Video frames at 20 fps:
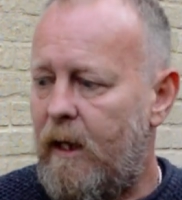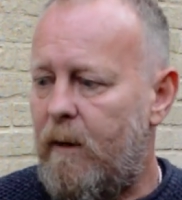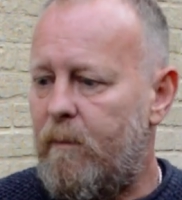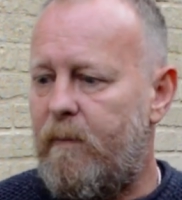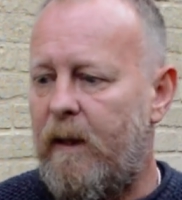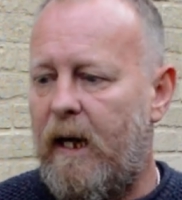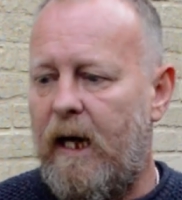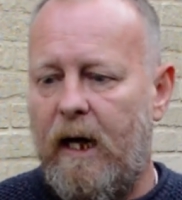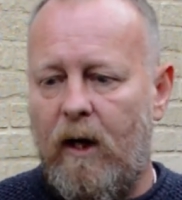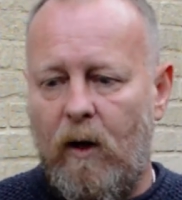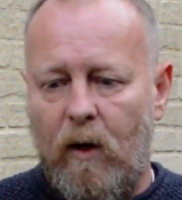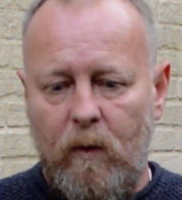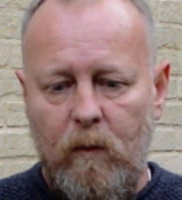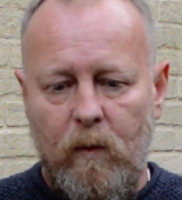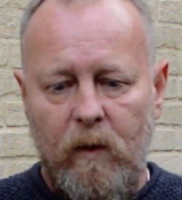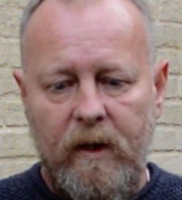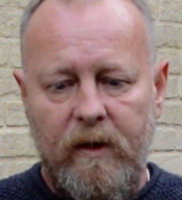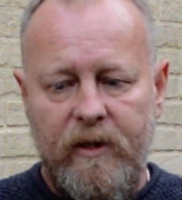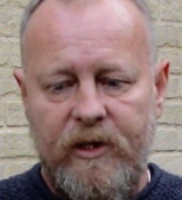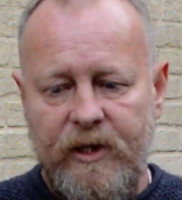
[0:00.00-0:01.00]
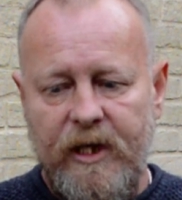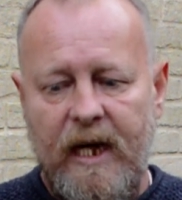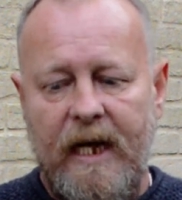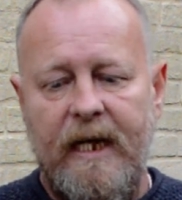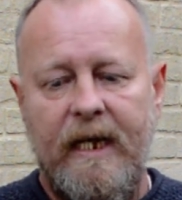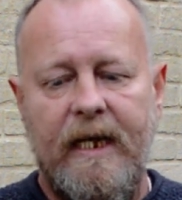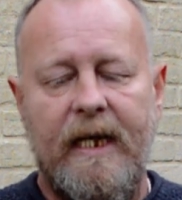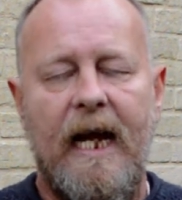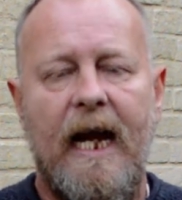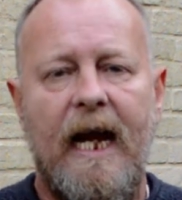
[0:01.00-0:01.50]
But I will say
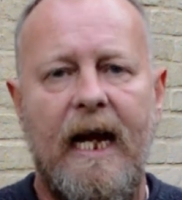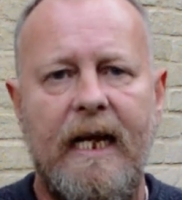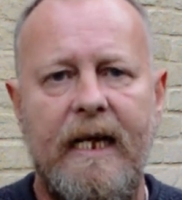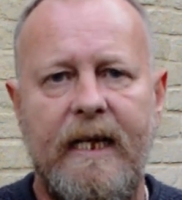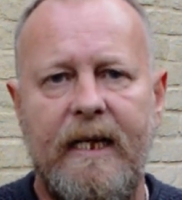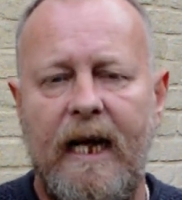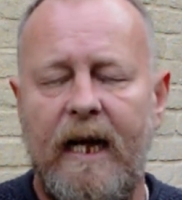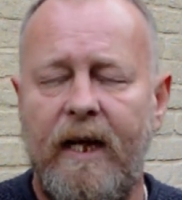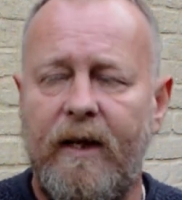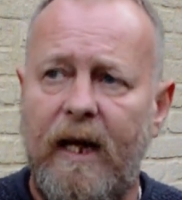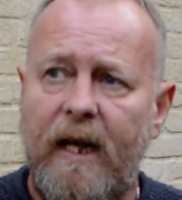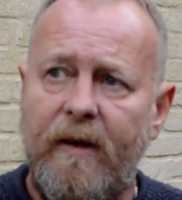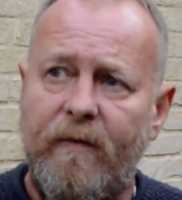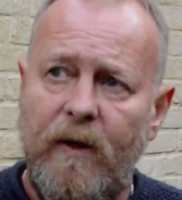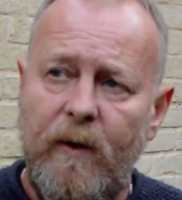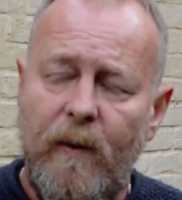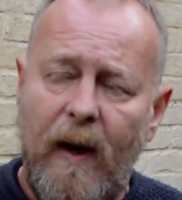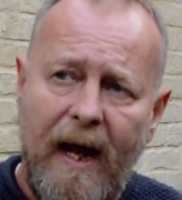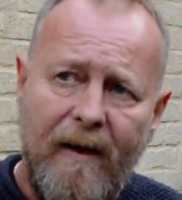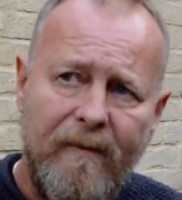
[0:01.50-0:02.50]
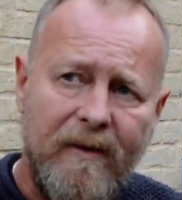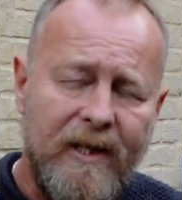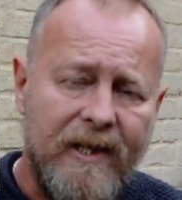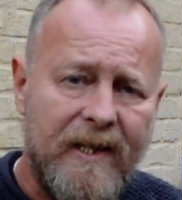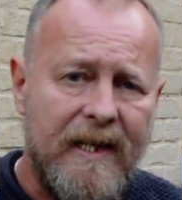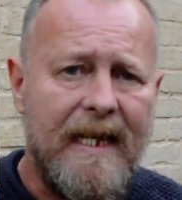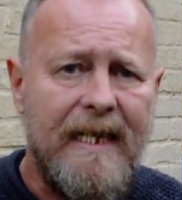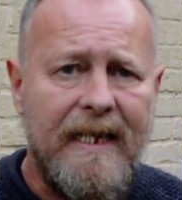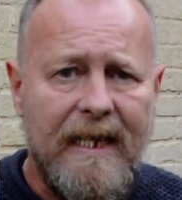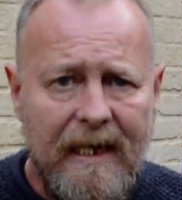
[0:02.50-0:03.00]
again that if you haven't
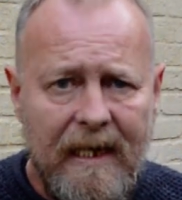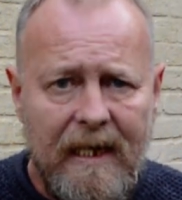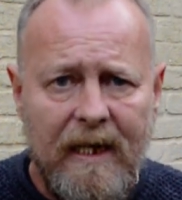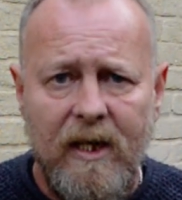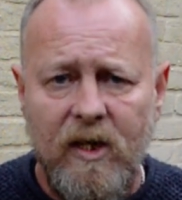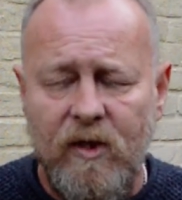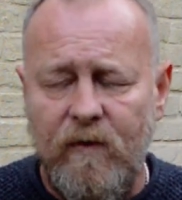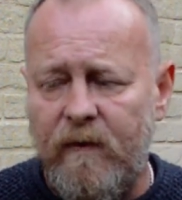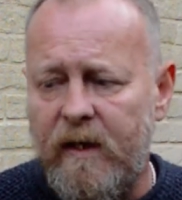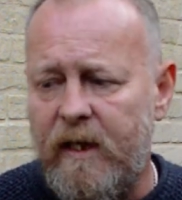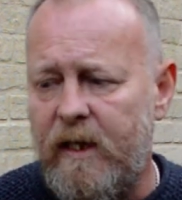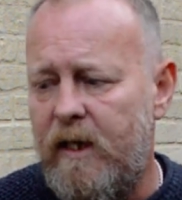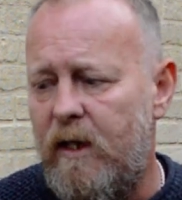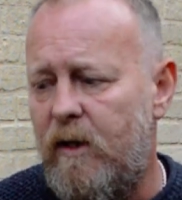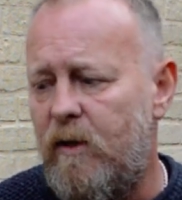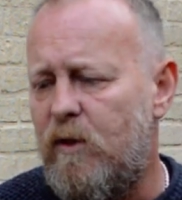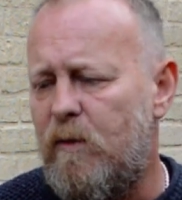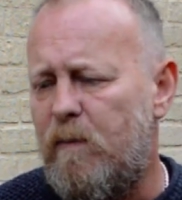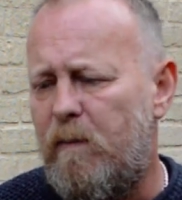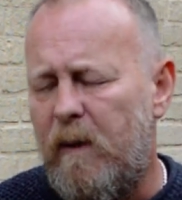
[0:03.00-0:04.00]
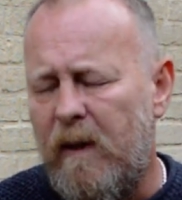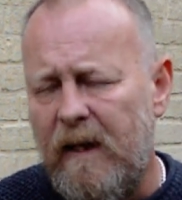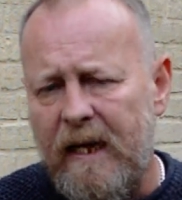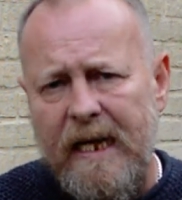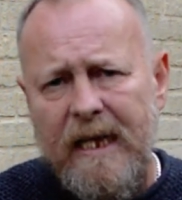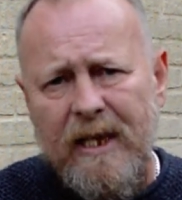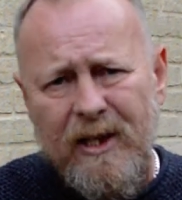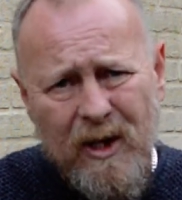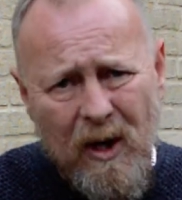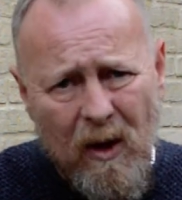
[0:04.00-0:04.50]
seen the last videos,
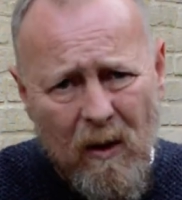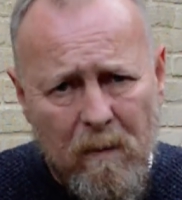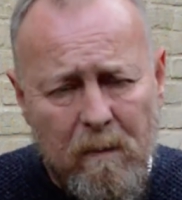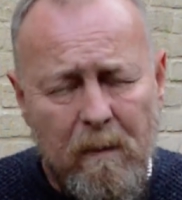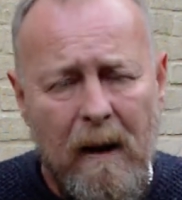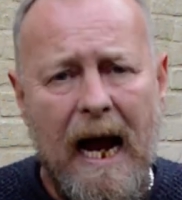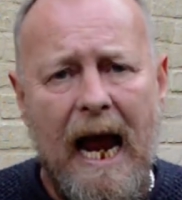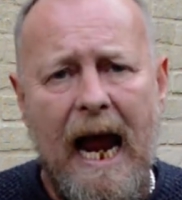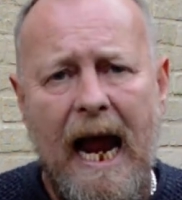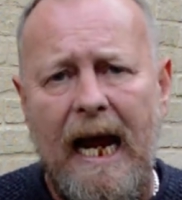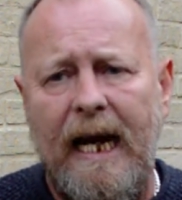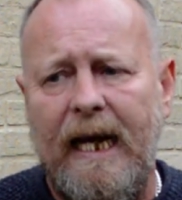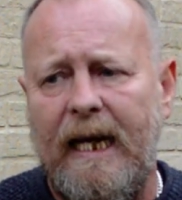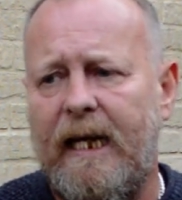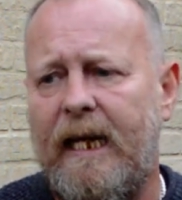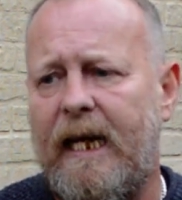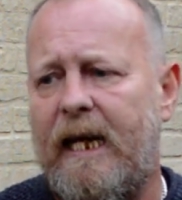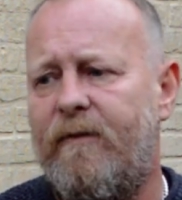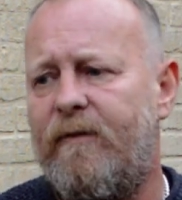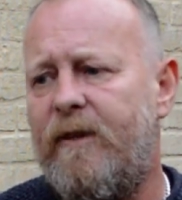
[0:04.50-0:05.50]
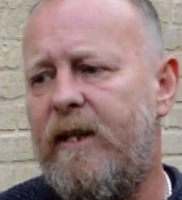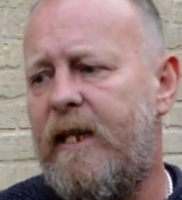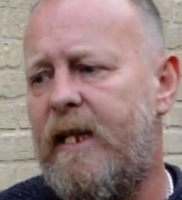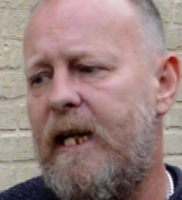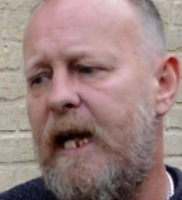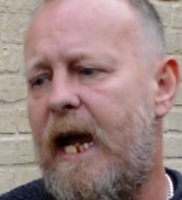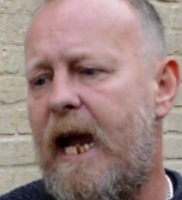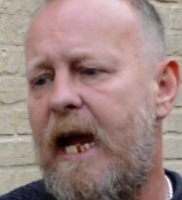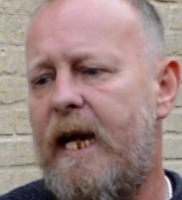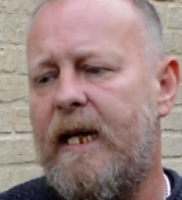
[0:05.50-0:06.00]
please go back if you
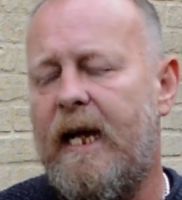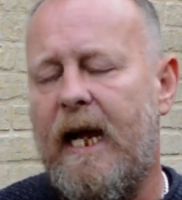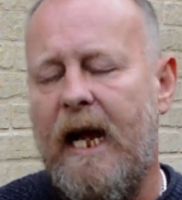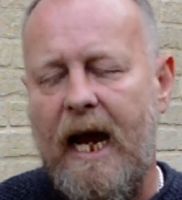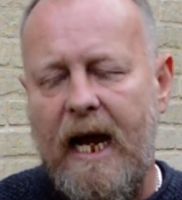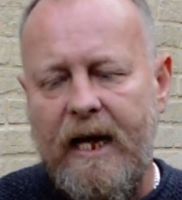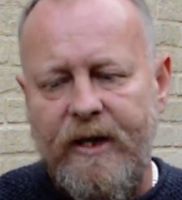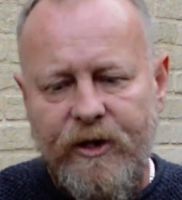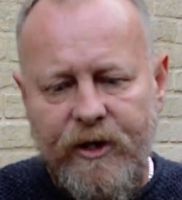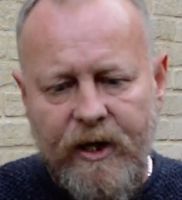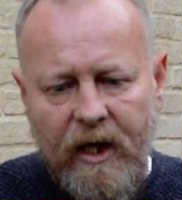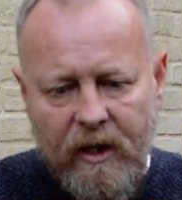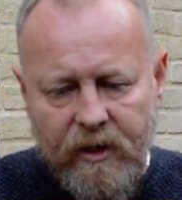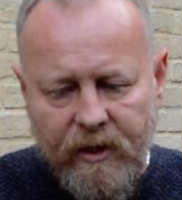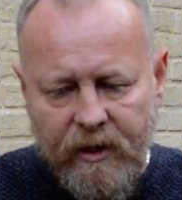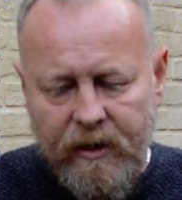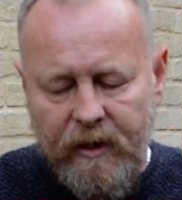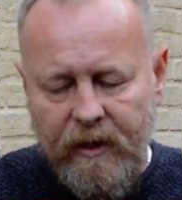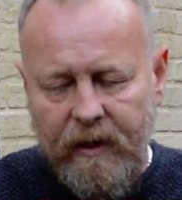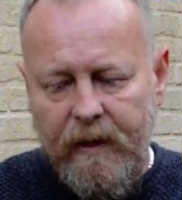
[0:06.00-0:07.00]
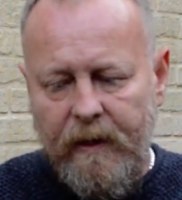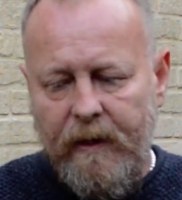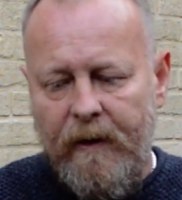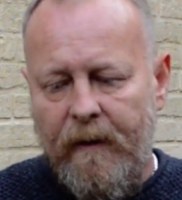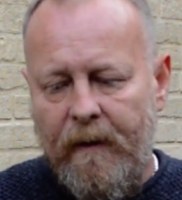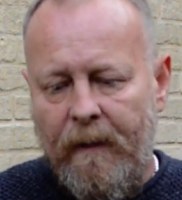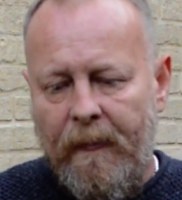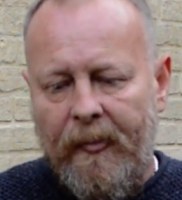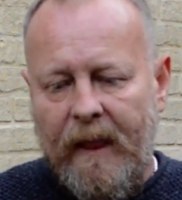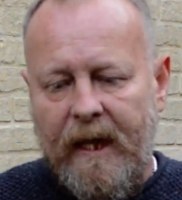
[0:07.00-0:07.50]
can and just
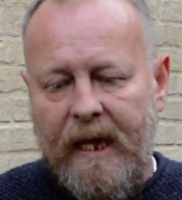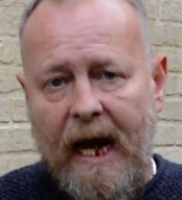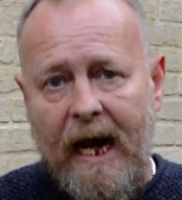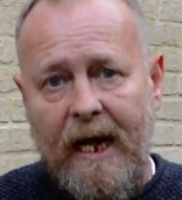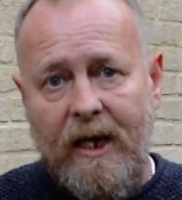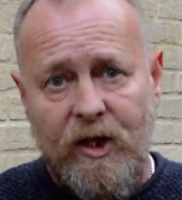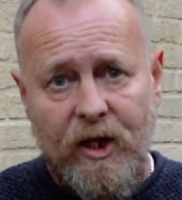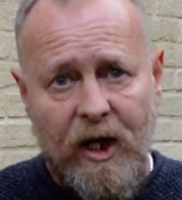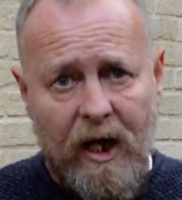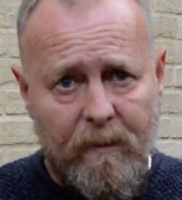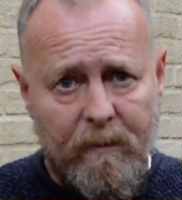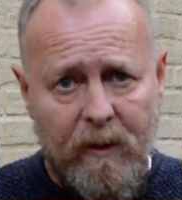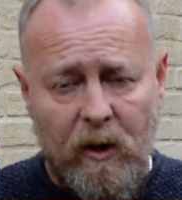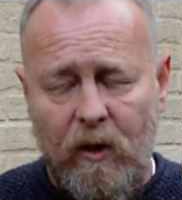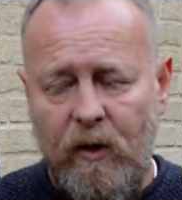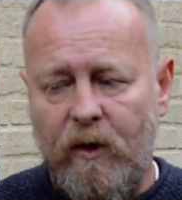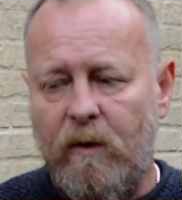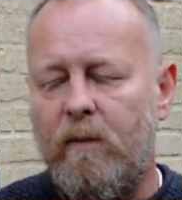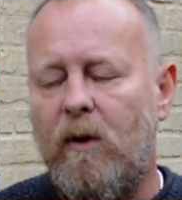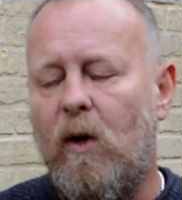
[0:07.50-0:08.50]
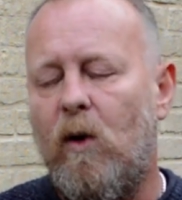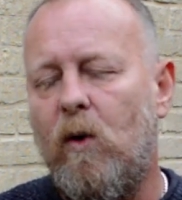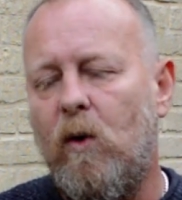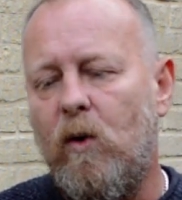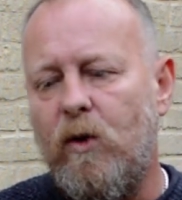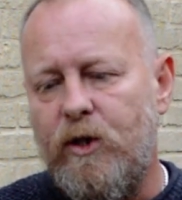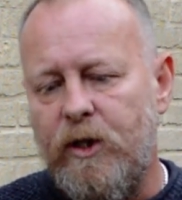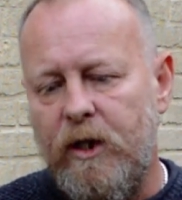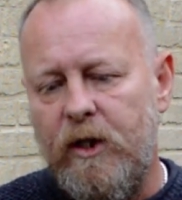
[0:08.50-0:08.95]
catch up on them, or